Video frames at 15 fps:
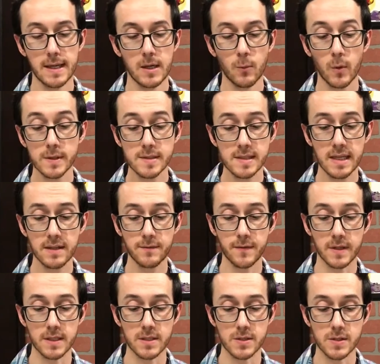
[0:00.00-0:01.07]
Once they had
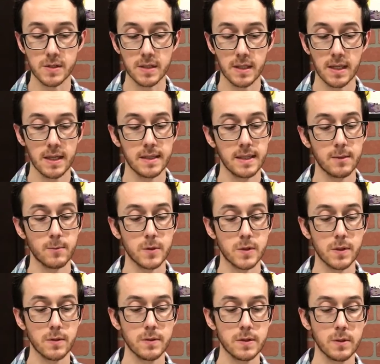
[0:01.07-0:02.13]
finished, they
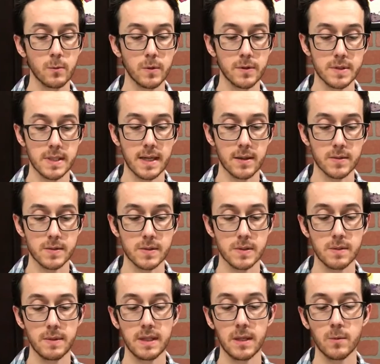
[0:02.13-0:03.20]
returned to Will's house to
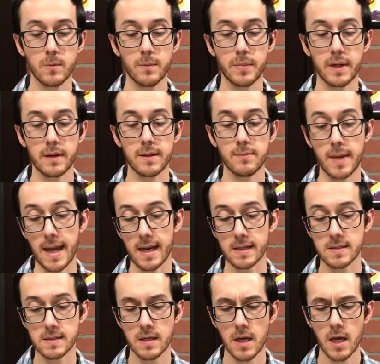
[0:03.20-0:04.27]
begin repairing
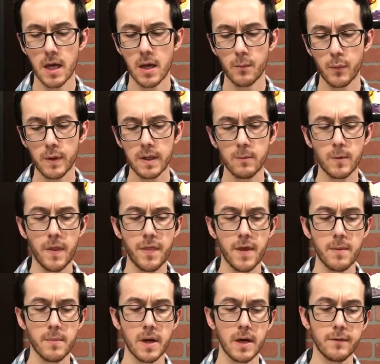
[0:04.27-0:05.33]
Max, bringing with
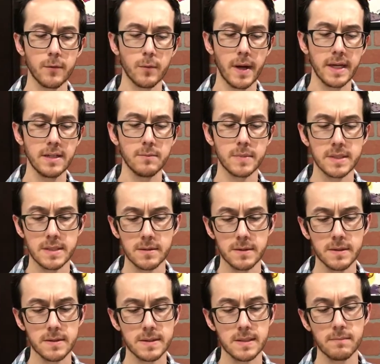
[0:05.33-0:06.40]
them a variety of
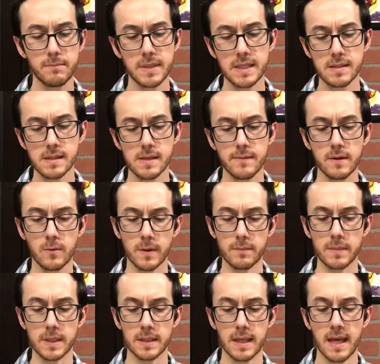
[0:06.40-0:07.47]
materials and pieces of
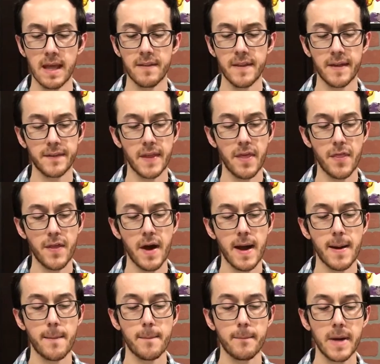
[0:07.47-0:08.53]
equipment that they
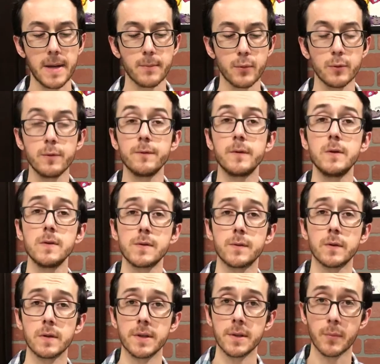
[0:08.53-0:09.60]
thought might prove
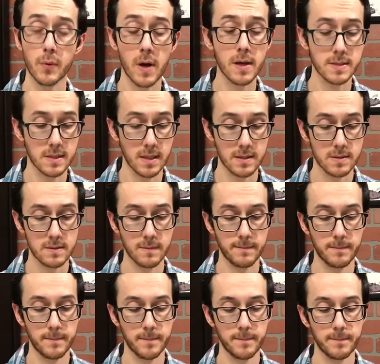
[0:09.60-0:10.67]
useful in the process.
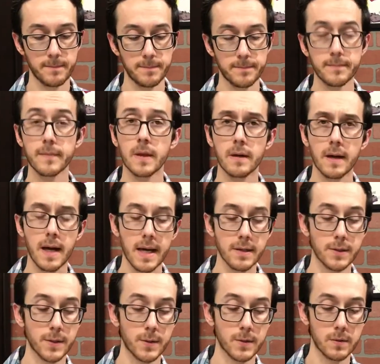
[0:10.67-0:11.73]
I
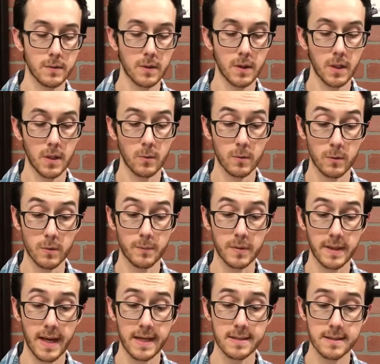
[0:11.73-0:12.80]
know, Will
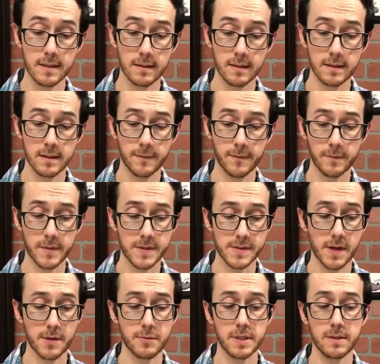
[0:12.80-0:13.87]
replied as he looked up from the
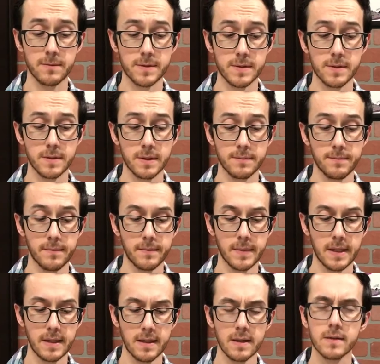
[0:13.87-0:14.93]
soldering he was doing.
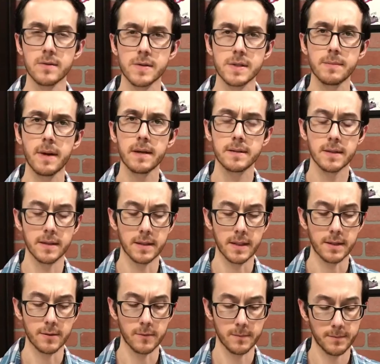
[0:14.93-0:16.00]
Just about done here.